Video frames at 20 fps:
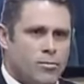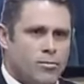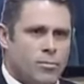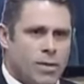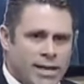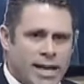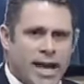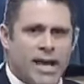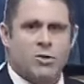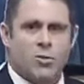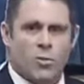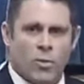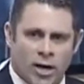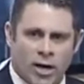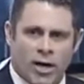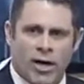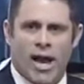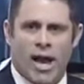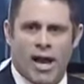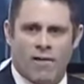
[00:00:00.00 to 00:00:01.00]
But yes, we
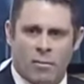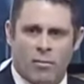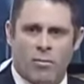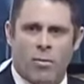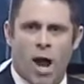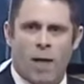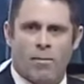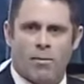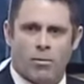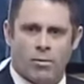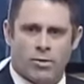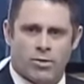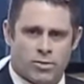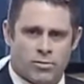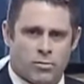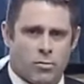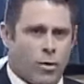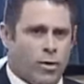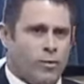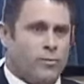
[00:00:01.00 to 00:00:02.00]
are going to have a problem
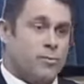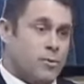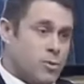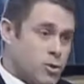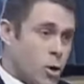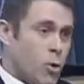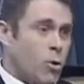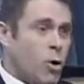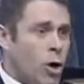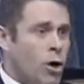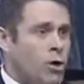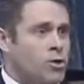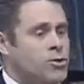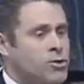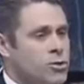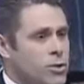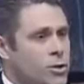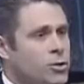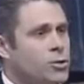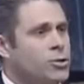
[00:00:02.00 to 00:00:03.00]
with so-called
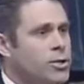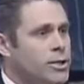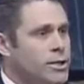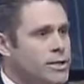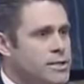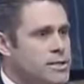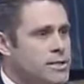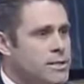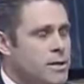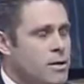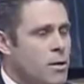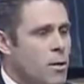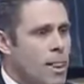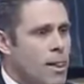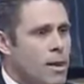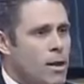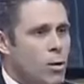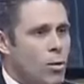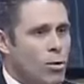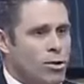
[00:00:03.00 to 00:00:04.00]
solutions
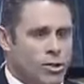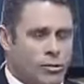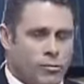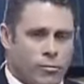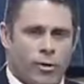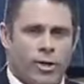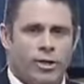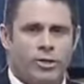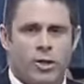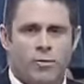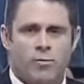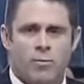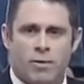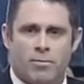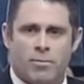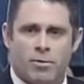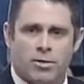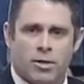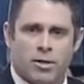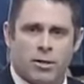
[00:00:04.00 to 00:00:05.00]
which infringe on
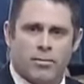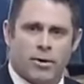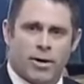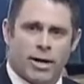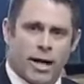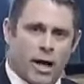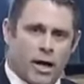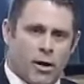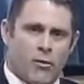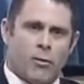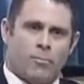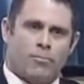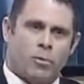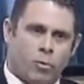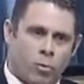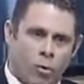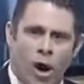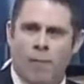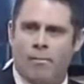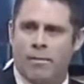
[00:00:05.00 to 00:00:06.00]
people's liberty under the
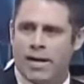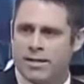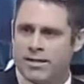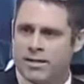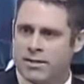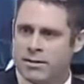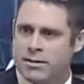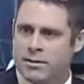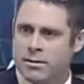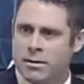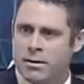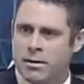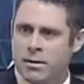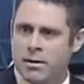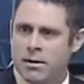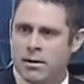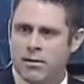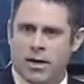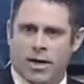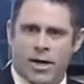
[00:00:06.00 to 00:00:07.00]
promise
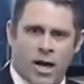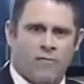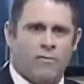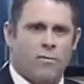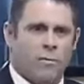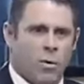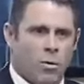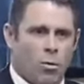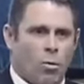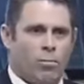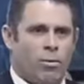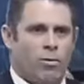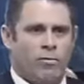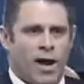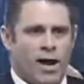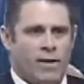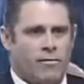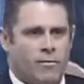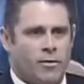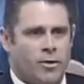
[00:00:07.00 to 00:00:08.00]
the government will
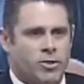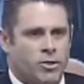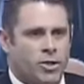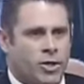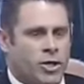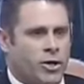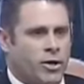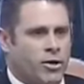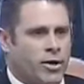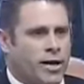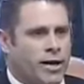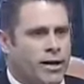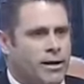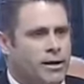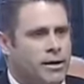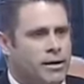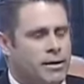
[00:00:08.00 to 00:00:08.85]
provide for their security.